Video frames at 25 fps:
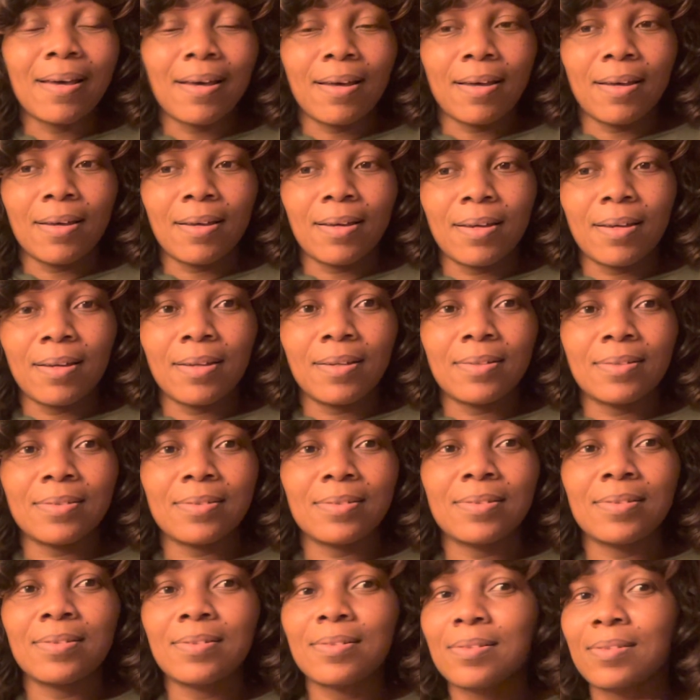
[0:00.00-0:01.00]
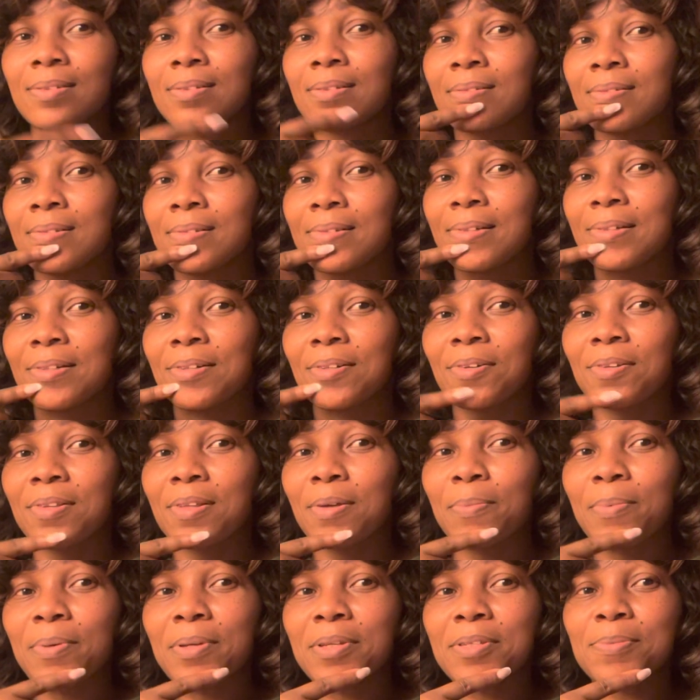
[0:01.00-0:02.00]
and ignore
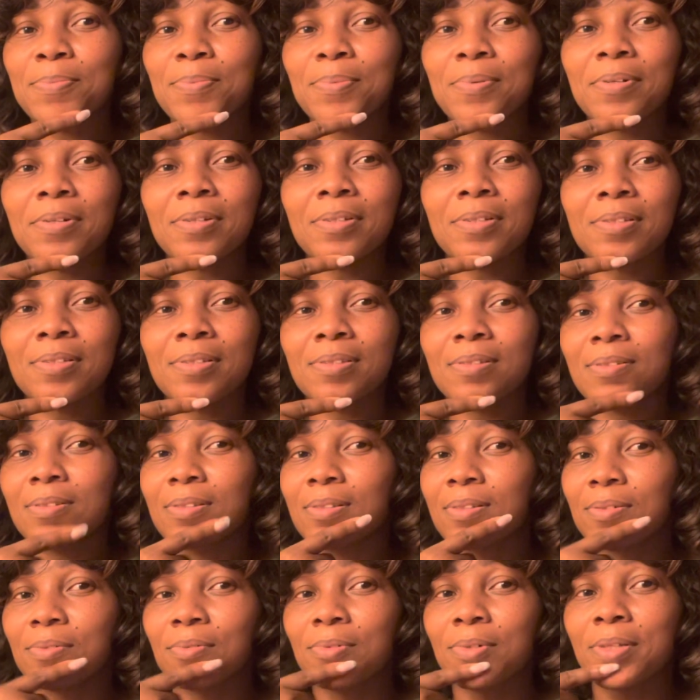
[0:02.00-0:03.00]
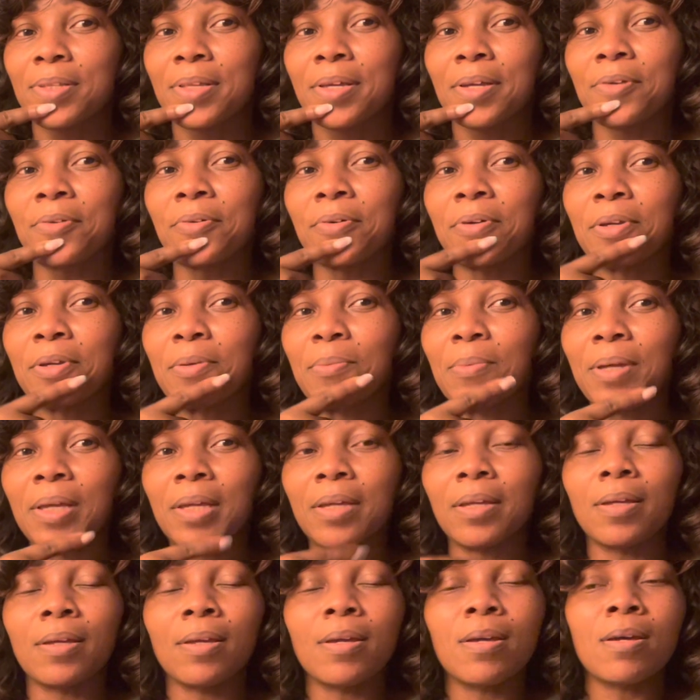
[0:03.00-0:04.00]
that big spot, it's really annoying
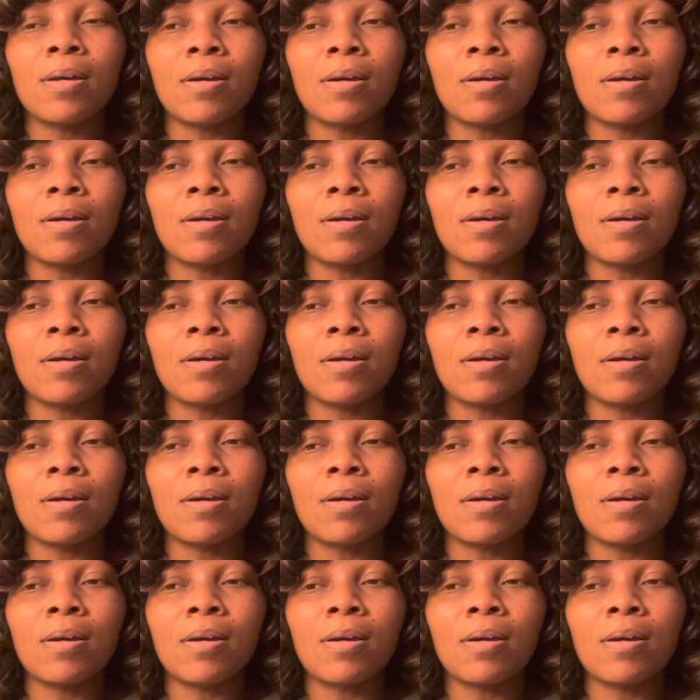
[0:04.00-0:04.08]
me.